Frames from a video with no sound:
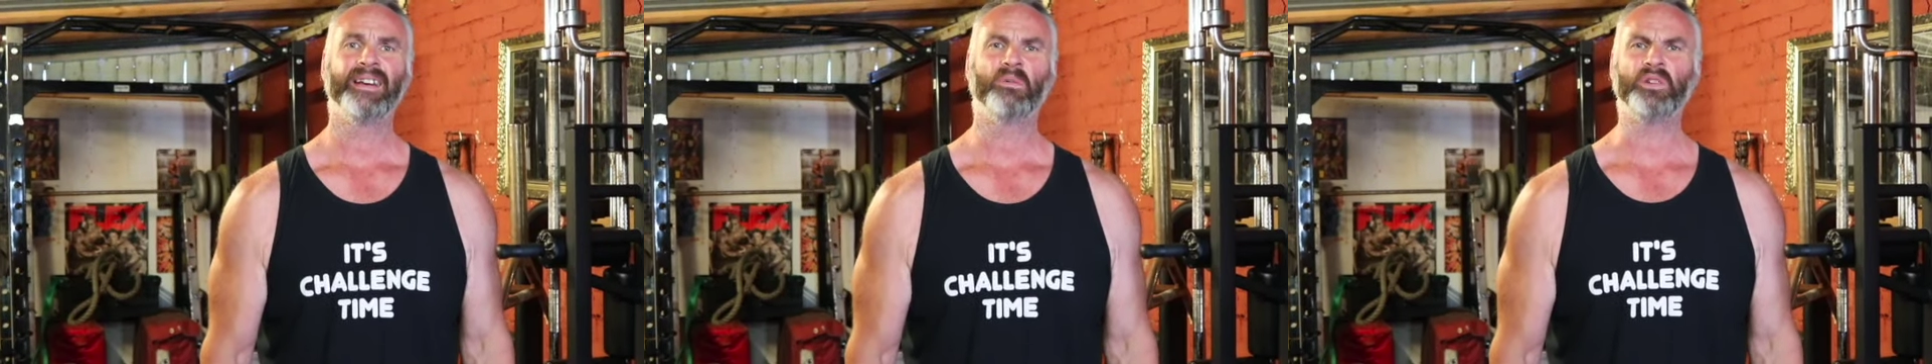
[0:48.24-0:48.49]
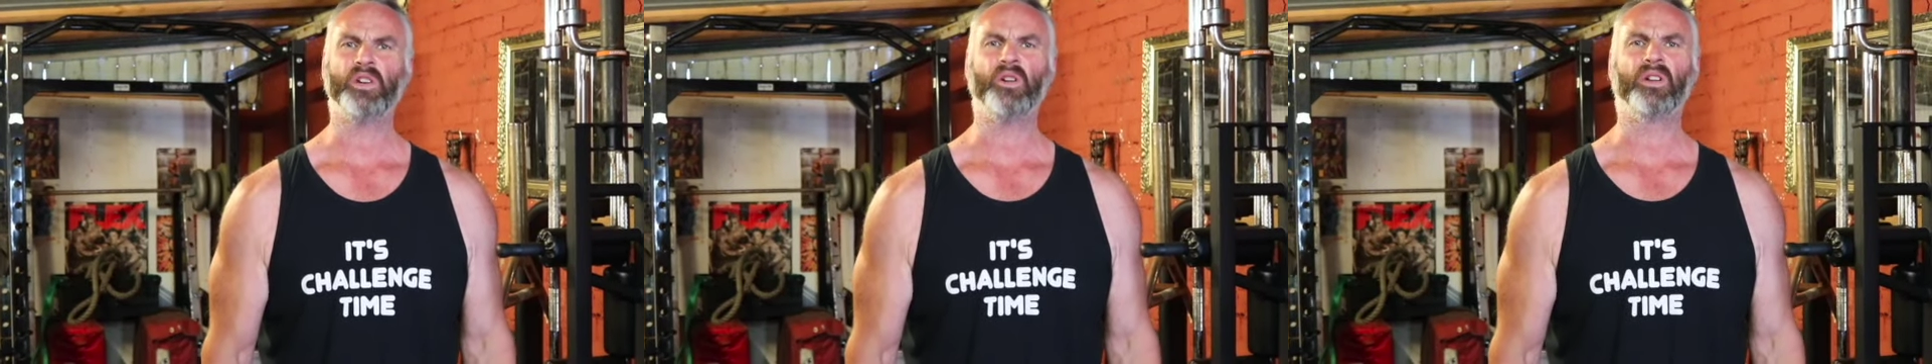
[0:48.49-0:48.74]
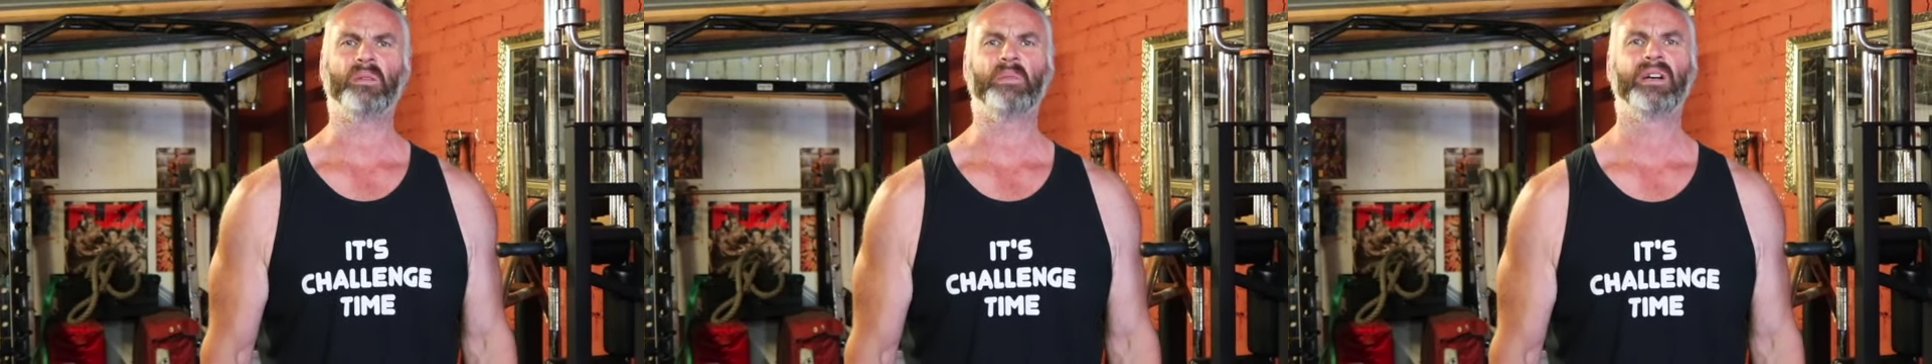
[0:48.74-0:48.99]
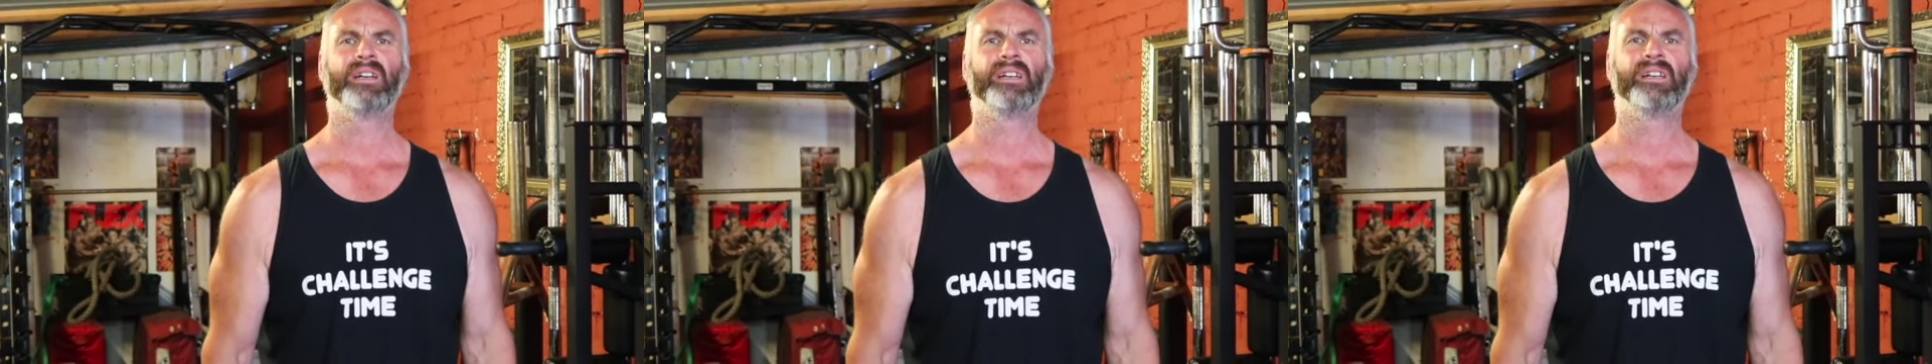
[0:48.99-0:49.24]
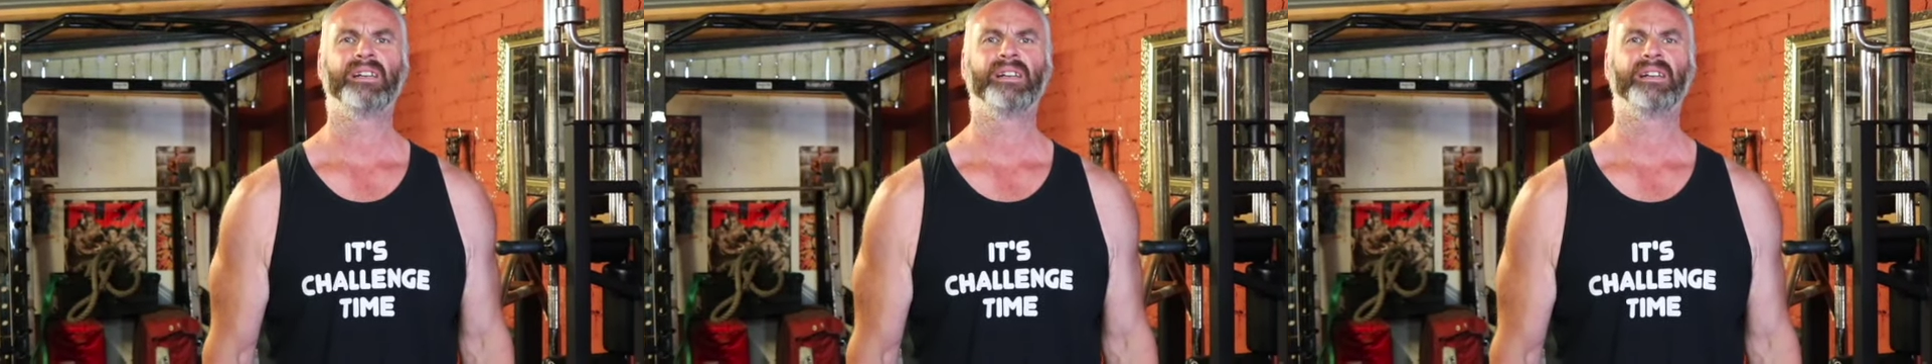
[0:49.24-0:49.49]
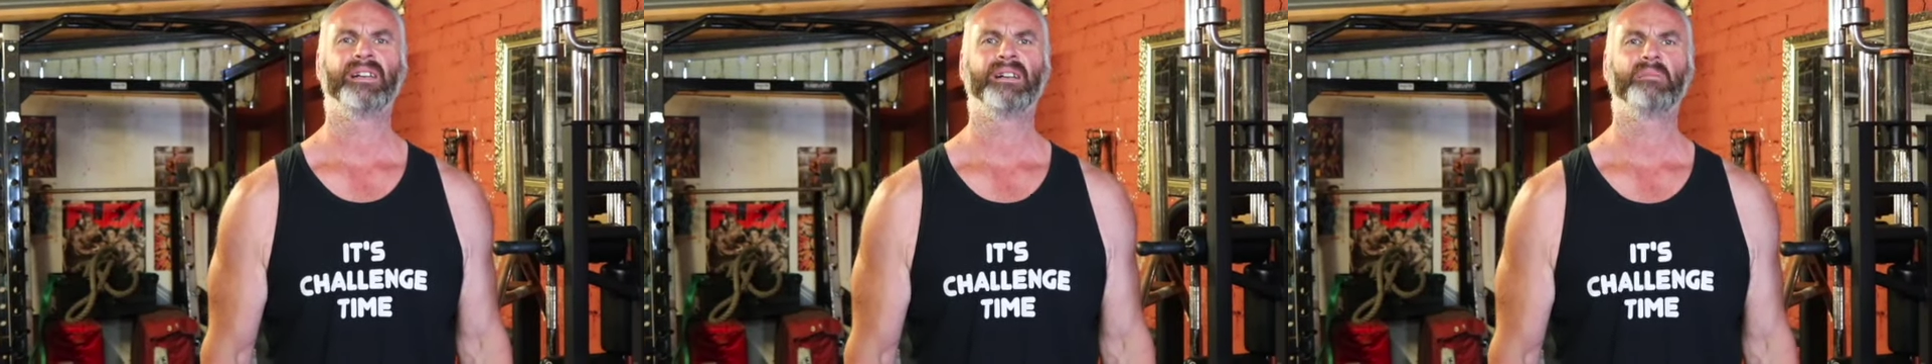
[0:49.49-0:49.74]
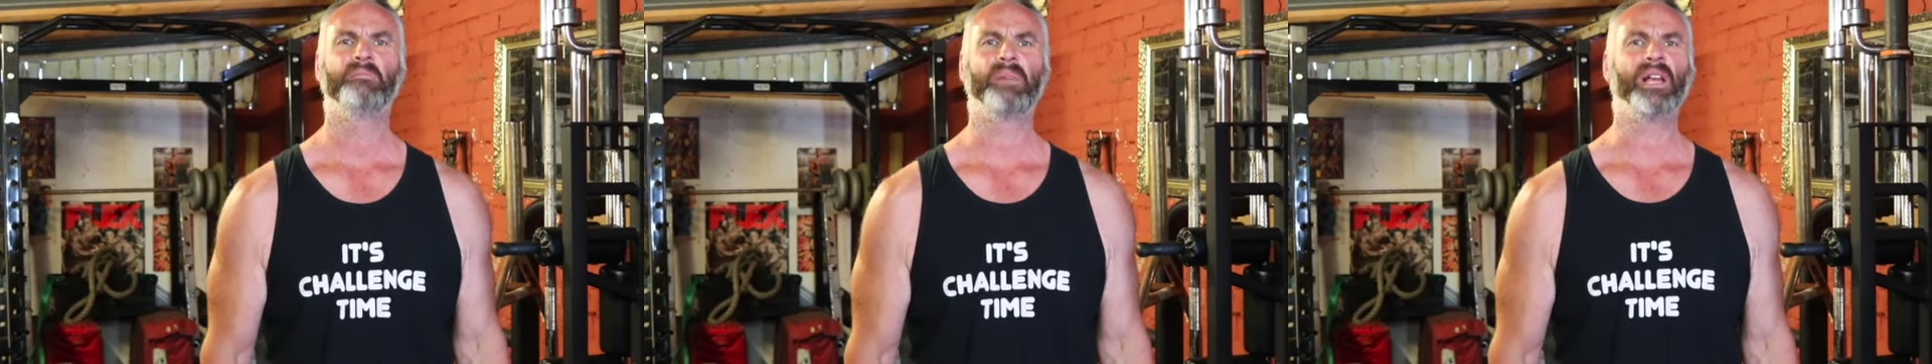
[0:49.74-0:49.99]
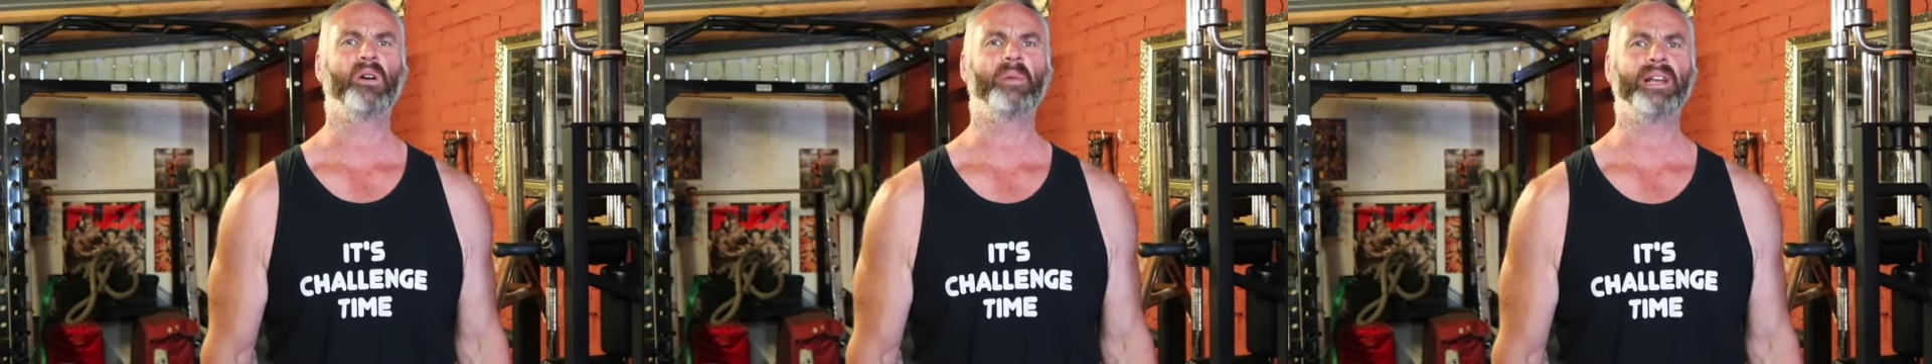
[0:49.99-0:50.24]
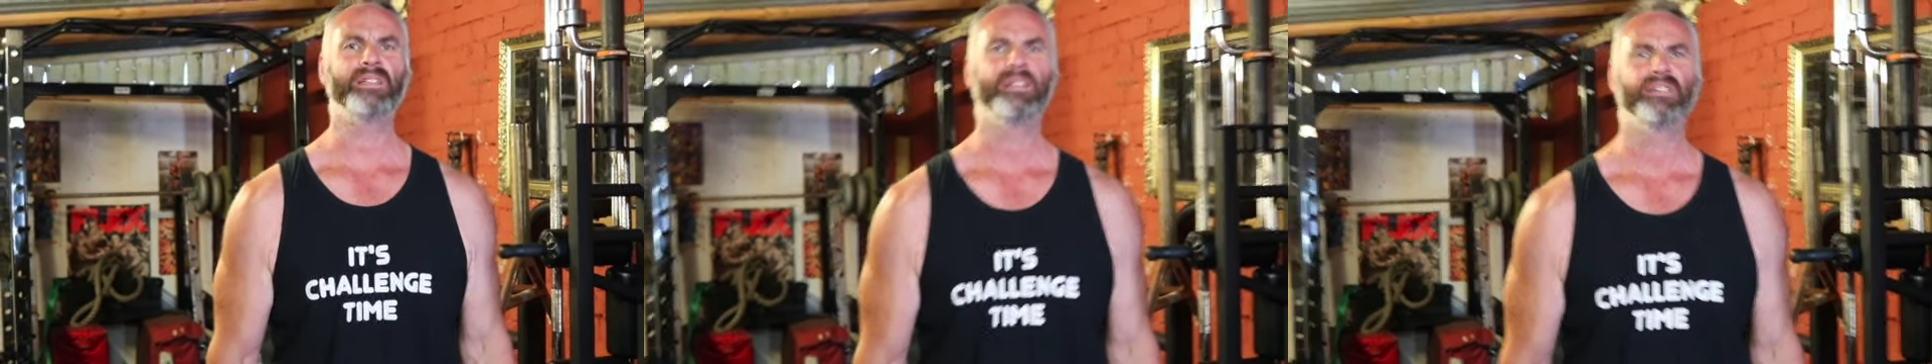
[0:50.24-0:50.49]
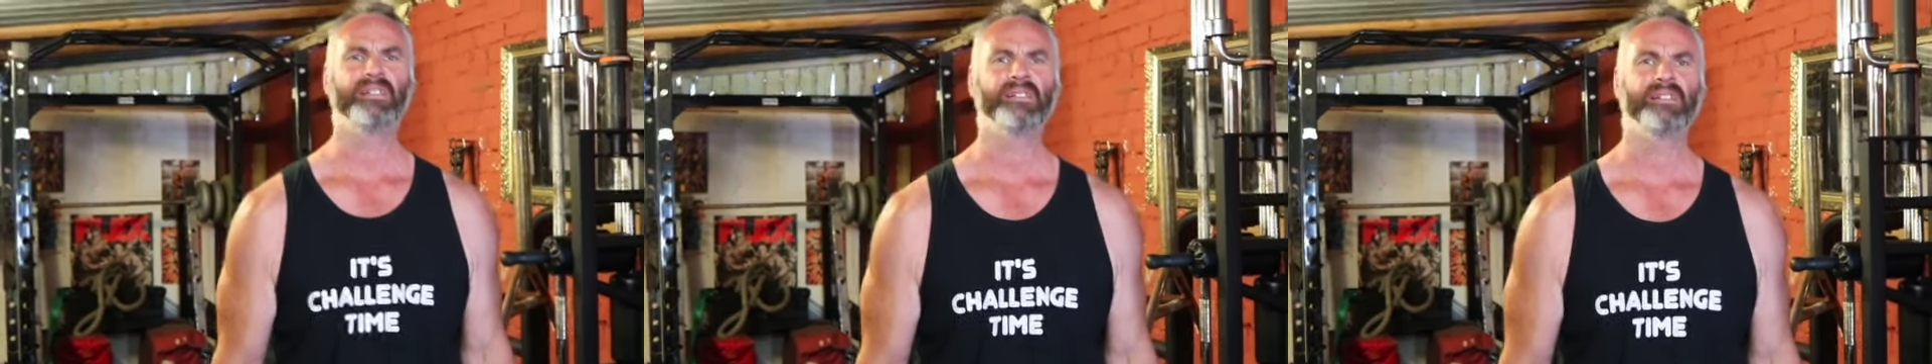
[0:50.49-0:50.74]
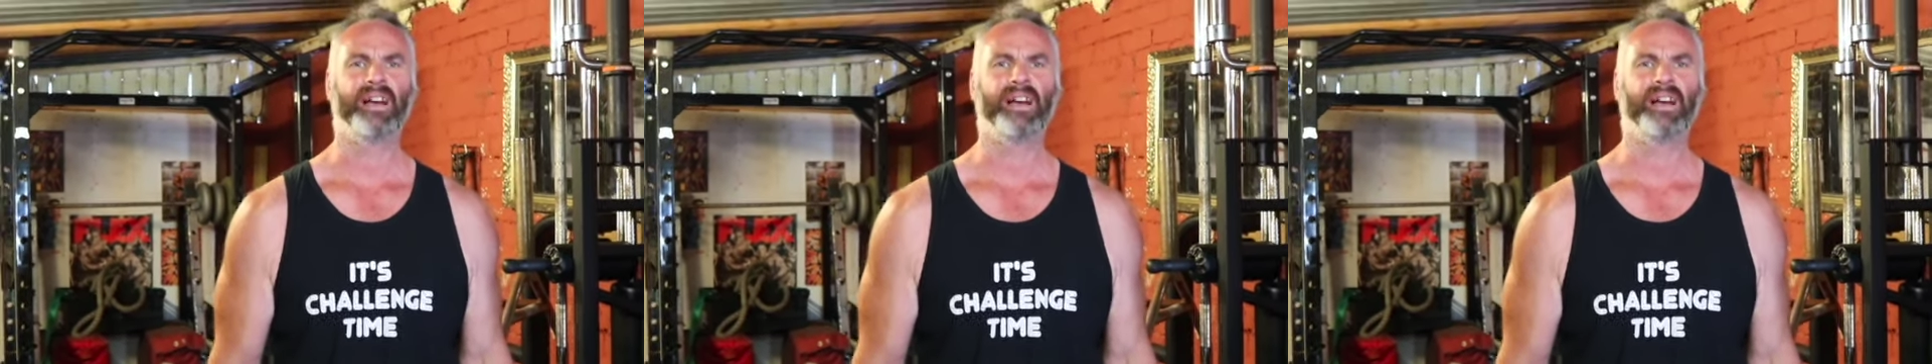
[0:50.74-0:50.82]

What do you call them? Yeah. Bingo wings? Yeah.